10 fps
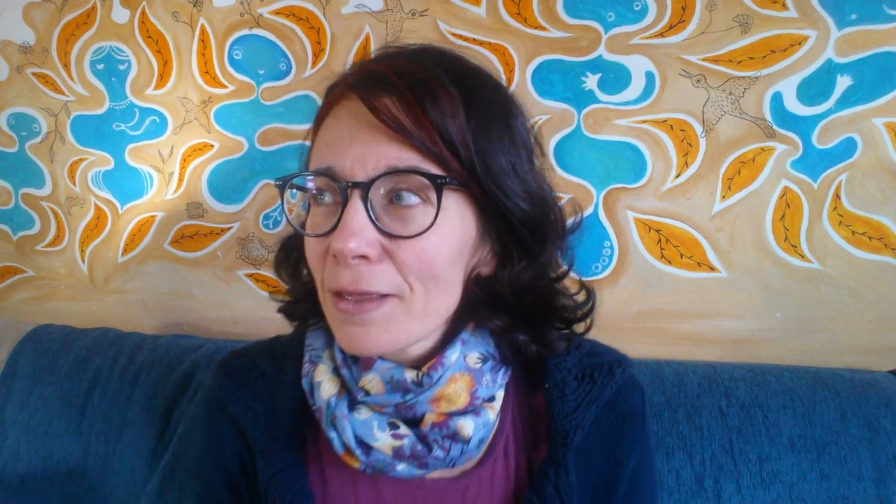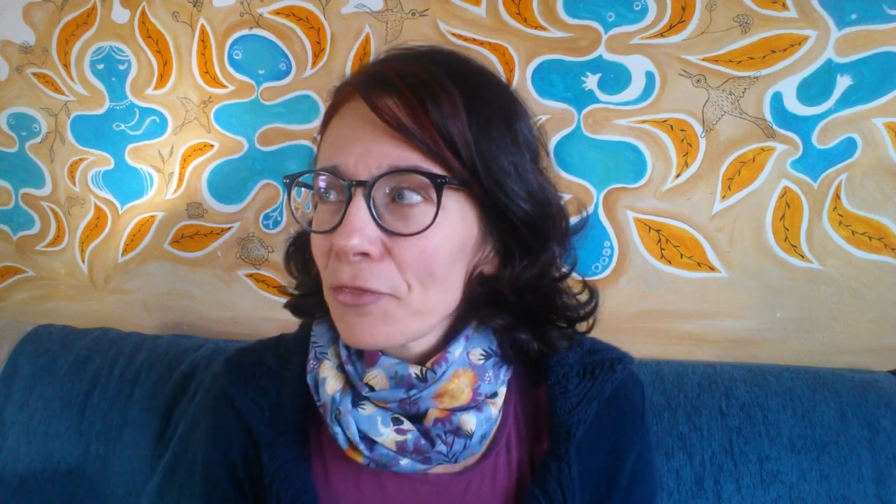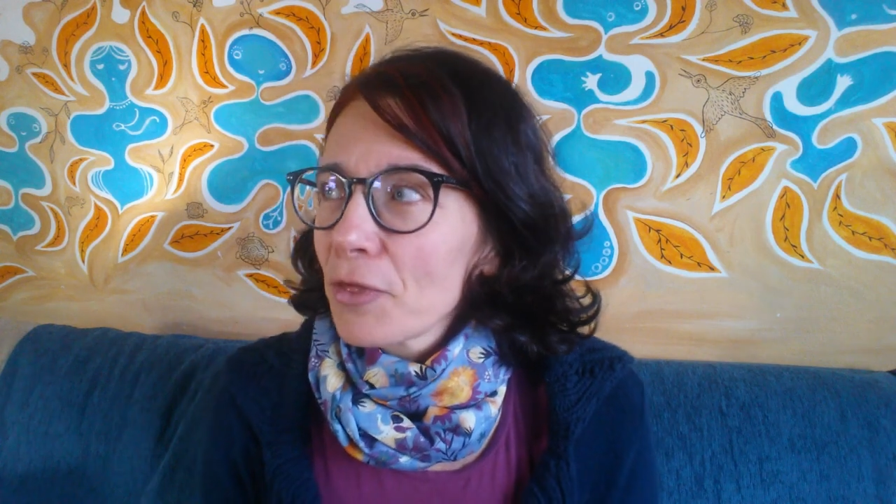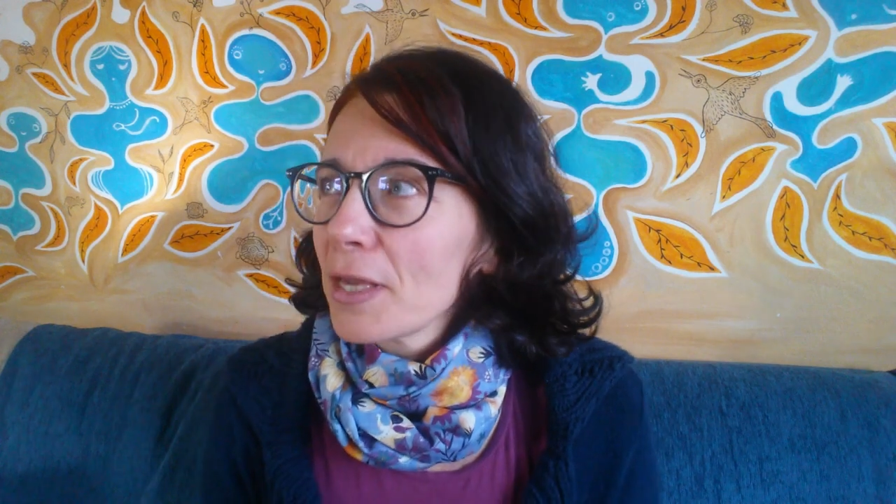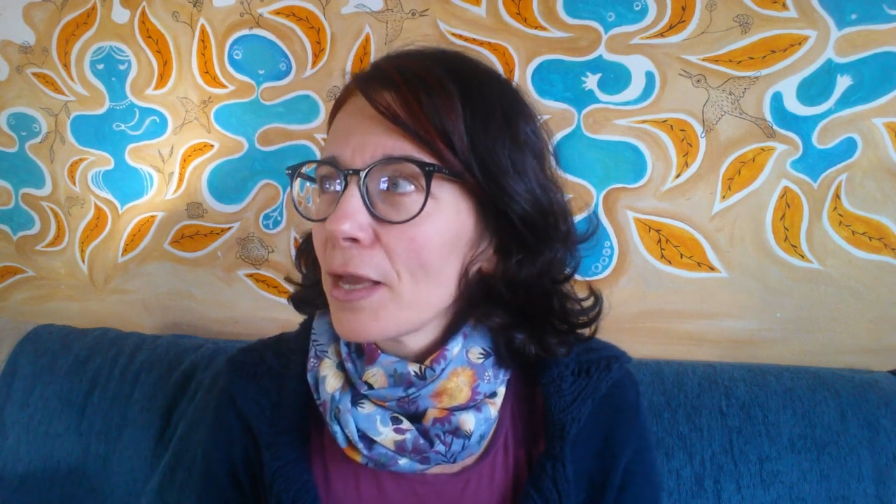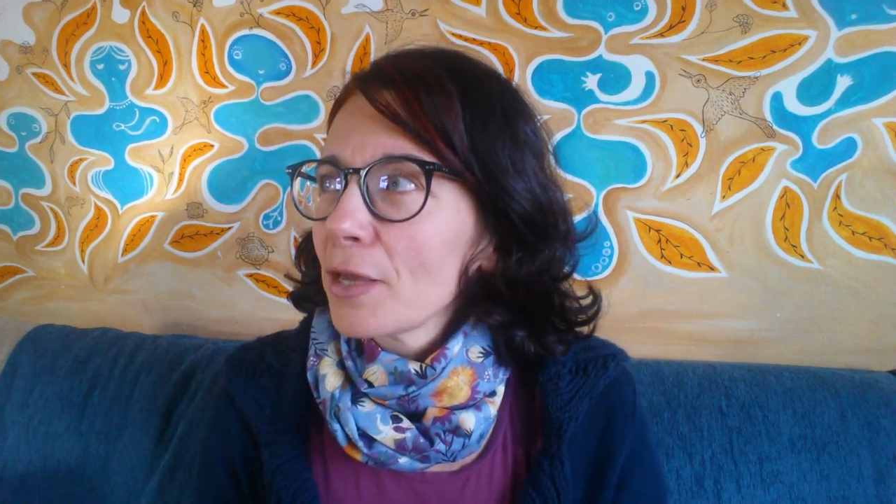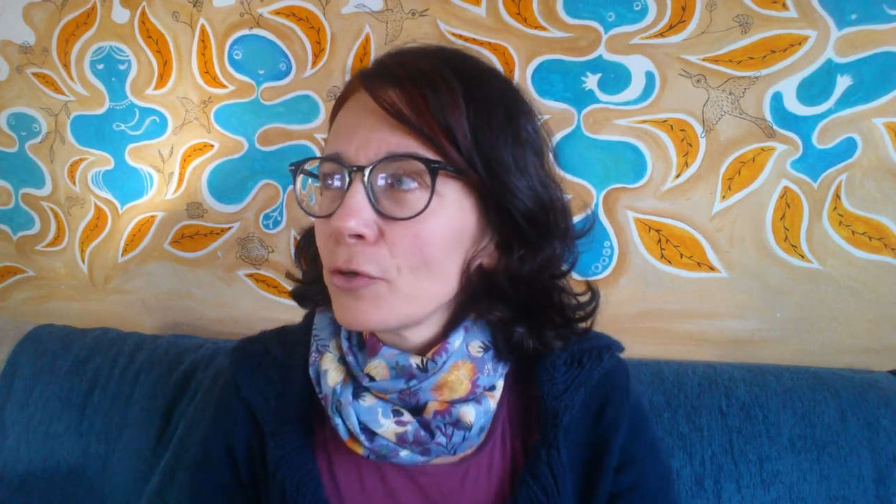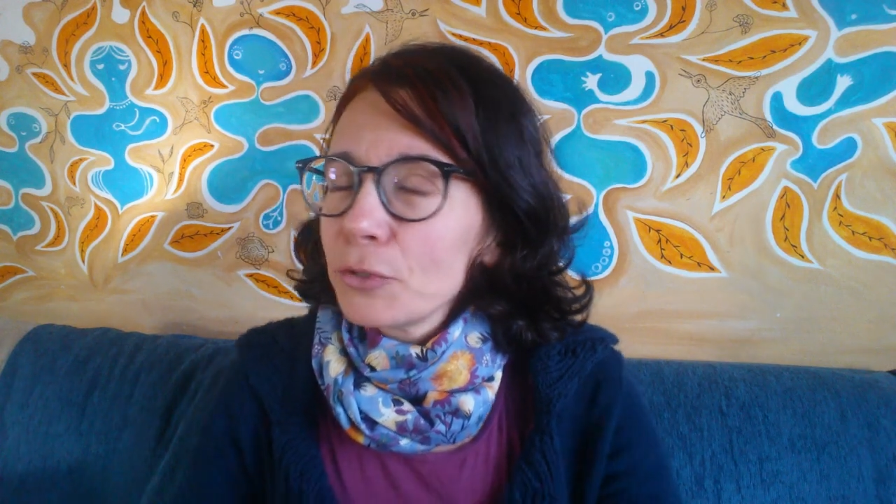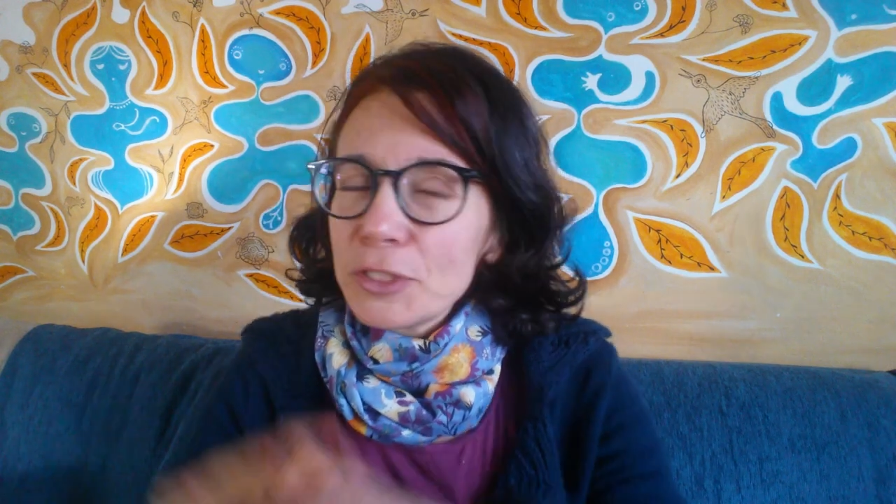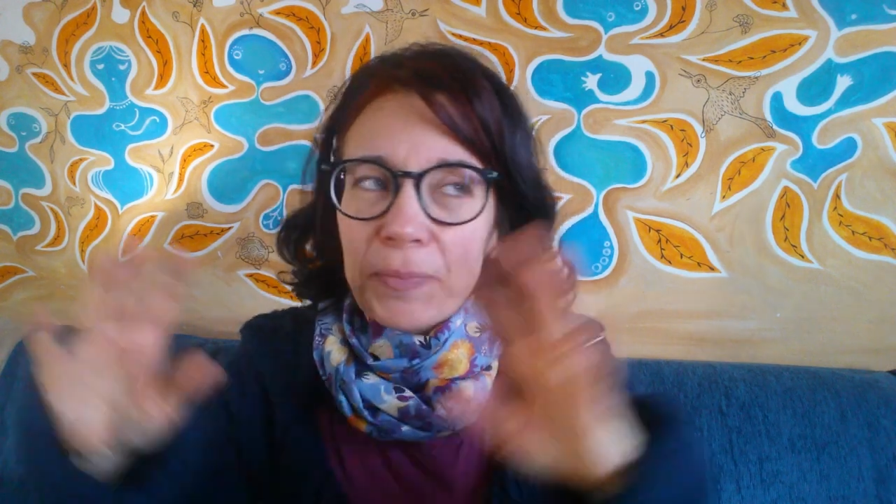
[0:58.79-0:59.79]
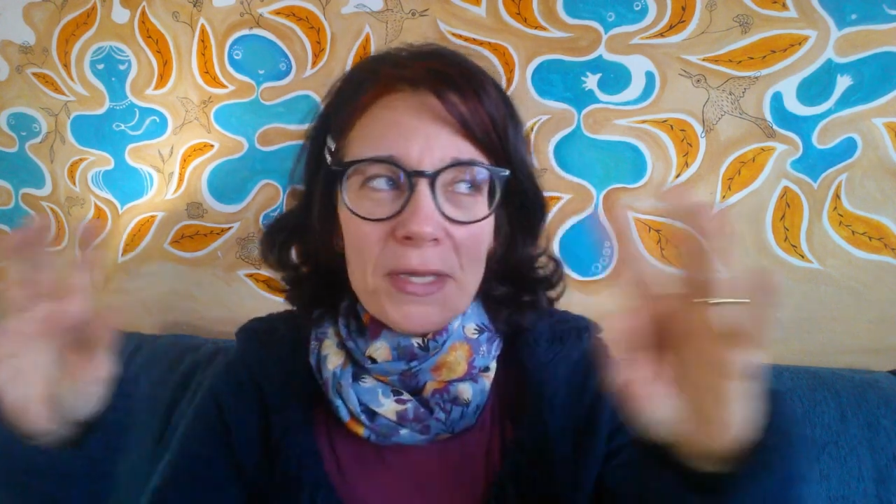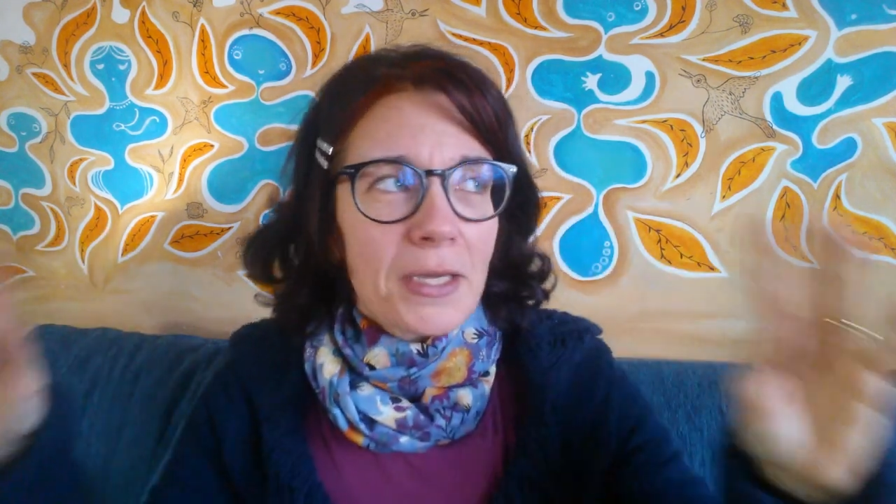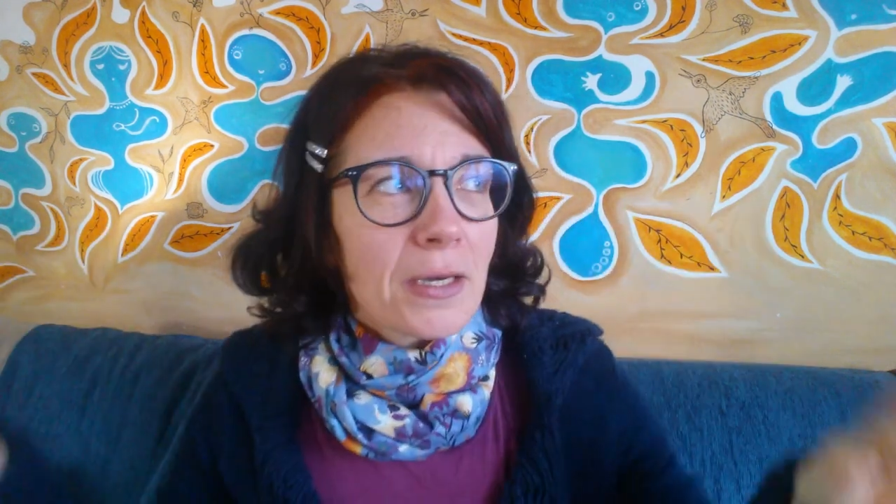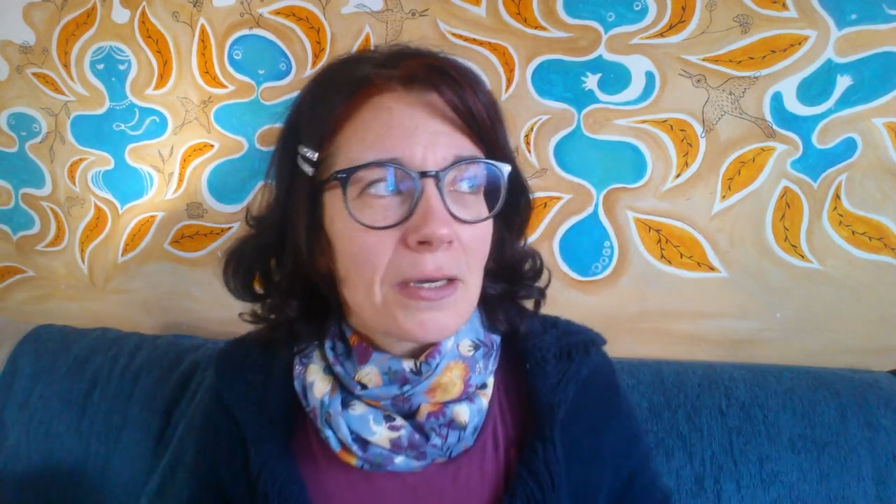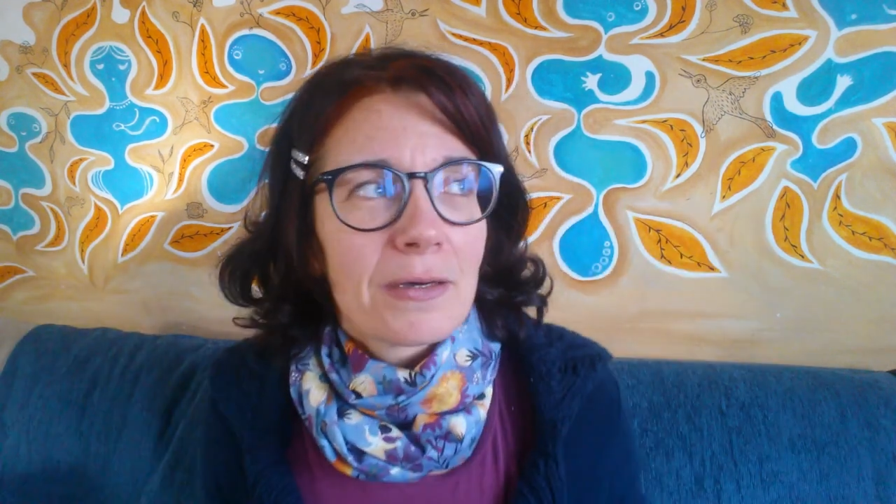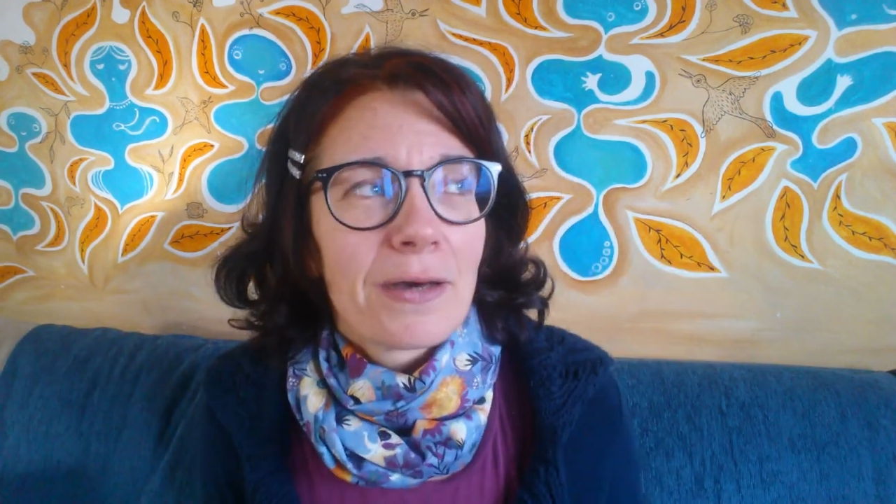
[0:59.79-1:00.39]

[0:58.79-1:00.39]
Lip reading: I think I could speak